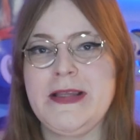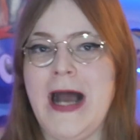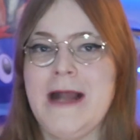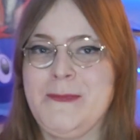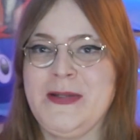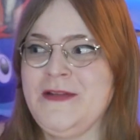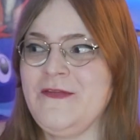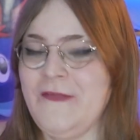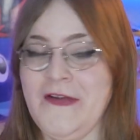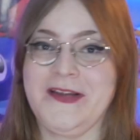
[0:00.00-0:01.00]
not, but it's
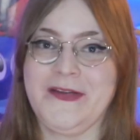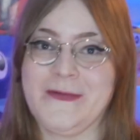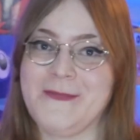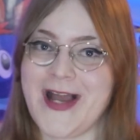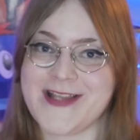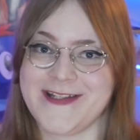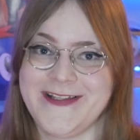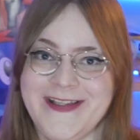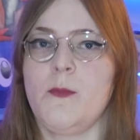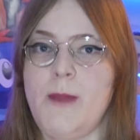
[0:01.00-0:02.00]
funny to imagine.